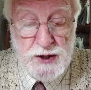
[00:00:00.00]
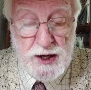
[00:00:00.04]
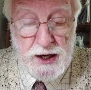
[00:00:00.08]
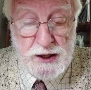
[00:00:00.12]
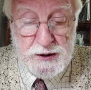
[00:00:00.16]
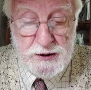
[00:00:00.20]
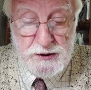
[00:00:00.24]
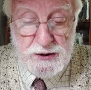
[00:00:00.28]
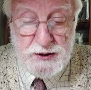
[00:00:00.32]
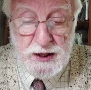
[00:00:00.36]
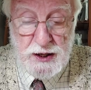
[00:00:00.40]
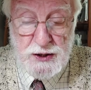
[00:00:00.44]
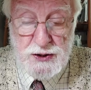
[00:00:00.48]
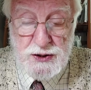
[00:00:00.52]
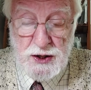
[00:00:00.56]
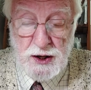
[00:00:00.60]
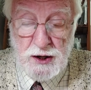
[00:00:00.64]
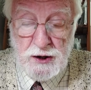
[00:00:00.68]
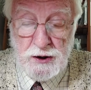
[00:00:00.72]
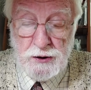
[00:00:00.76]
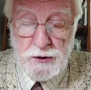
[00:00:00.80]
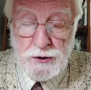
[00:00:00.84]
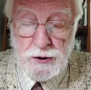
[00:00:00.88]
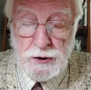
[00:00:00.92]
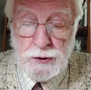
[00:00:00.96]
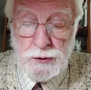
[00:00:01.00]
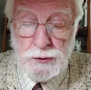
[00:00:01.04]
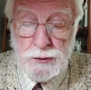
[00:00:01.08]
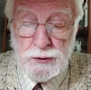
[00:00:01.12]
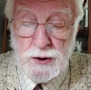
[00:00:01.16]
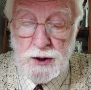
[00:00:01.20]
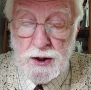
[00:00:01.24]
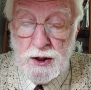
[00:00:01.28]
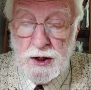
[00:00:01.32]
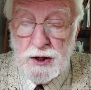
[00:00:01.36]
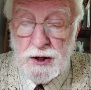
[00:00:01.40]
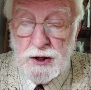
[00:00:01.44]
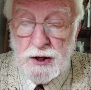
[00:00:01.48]
Dennett has argued,
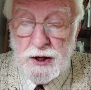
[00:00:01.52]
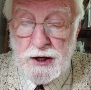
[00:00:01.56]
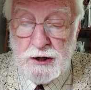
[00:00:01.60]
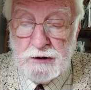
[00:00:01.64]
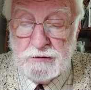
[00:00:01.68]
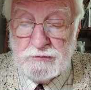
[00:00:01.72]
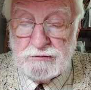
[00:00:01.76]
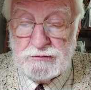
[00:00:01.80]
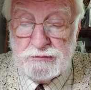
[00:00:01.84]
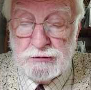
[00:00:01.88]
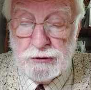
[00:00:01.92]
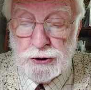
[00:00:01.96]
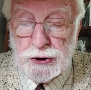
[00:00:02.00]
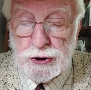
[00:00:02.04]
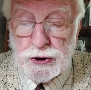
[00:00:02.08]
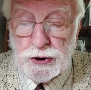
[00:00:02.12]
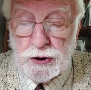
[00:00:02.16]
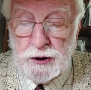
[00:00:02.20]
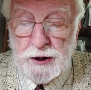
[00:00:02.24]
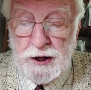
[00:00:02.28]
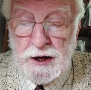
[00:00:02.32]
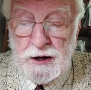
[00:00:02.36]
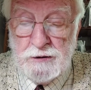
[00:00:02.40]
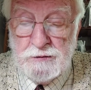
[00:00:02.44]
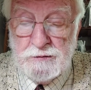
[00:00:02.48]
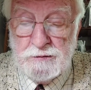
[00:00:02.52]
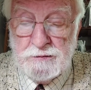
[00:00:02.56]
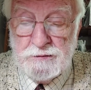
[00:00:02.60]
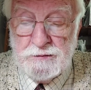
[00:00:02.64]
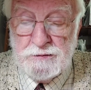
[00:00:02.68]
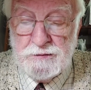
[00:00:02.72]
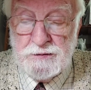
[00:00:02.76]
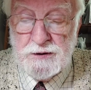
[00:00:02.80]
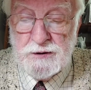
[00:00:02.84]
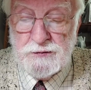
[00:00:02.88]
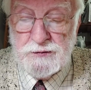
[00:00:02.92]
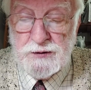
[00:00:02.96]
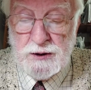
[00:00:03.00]
a crucial and
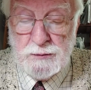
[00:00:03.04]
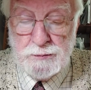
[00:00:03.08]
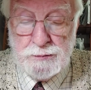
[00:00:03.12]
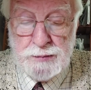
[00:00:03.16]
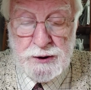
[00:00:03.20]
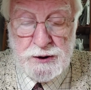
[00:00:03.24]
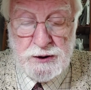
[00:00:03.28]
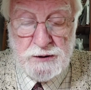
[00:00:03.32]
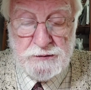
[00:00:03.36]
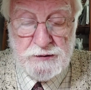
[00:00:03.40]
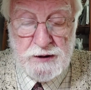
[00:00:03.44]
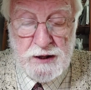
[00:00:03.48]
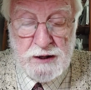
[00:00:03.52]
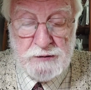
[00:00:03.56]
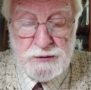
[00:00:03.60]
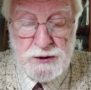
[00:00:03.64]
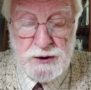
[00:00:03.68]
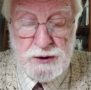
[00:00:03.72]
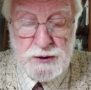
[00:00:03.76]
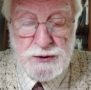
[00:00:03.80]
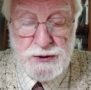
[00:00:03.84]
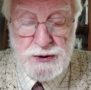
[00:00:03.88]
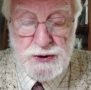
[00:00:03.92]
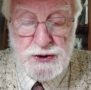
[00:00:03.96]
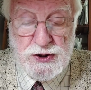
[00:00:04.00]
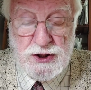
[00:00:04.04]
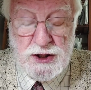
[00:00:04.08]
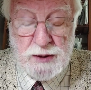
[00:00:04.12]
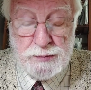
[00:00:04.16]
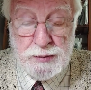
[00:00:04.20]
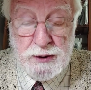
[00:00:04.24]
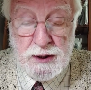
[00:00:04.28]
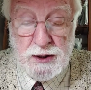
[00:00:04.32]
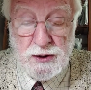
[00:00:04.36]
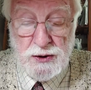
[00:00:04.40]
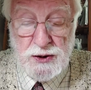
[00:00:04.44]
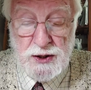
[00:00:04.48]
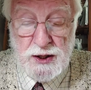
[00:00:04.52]
vivid bit of evidence
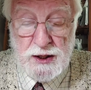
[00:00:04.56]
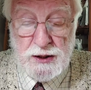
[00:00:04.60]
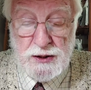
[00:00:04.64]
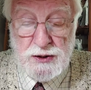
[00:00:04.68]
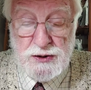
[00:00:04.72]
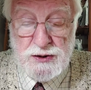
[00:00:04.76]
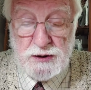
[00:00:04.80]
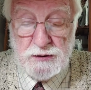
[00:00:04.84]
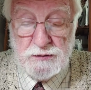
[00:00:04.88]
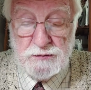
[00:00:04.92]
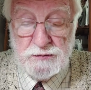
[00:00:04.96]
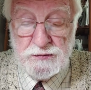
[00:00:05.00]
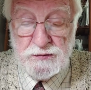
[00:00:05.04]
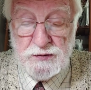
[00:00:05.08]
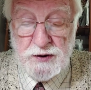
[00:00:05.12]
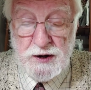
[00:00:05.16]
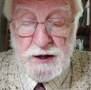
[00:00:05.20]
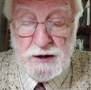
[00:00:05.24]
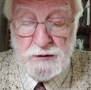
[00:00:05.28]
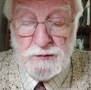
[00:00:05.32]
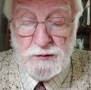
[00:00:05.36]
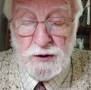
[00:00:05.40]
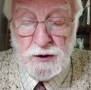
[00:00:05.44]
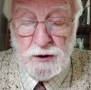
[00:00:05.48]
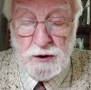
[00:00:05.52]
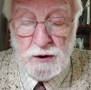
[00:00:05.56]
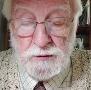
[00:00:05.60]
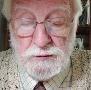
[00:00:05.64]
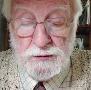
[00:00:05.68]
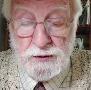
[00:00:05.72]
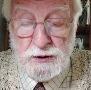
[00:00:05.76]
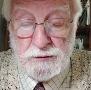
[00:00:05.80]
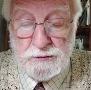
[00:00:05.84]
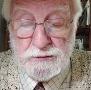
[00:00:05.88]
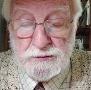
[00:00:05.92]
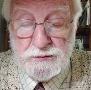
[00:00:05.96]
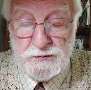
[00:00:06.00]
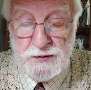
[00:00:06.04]
tipping things in favor of
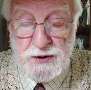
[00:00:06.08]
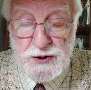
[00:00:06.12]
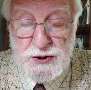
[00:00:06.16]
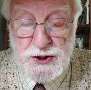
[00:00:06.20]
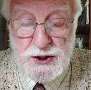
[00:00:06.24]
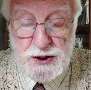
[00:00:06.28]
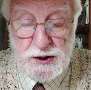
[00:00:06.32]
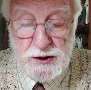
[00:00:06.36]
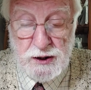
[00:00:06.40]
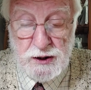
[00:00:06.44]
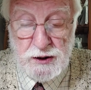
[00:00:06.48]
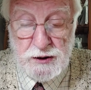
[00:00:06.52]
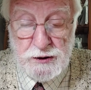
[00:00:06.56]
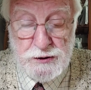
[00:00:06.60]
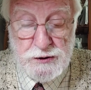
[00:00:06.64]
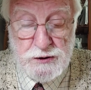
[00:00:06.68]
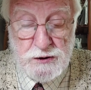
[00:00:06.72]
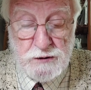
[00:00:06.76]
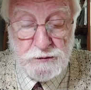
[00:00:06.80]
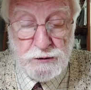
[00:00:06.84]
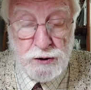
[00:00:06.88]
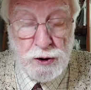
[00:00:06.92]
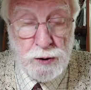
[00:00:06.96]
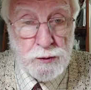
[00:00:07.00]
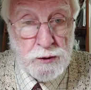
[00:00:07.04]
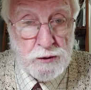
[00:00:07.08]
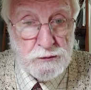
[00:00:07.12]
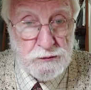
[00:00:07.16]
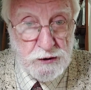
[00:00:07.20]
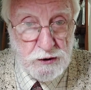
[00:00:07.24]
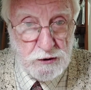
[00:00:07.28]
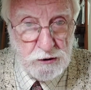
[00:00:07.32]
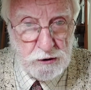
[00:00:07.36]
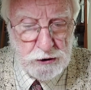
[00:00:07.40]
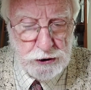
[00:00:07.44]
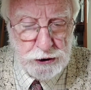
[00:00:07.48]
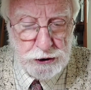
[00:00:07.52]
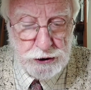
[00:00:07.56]
the physicalist view of
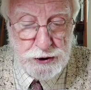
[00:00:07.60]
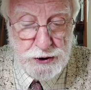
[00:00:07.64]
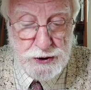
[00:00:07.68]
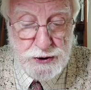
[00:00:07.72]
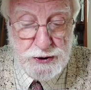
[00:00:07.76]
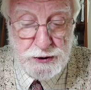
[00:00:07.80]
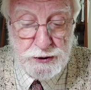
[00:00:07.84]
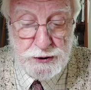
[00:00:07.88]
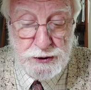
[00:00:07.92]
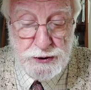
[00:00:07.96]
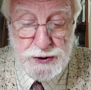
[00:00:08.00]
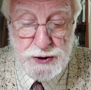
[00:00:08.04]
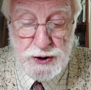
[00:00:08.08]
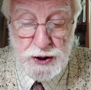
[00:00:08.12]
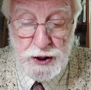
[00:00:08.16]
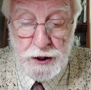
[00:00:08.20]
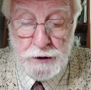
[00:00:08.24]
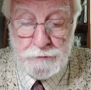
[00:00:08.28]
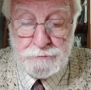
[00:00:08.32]
consciousness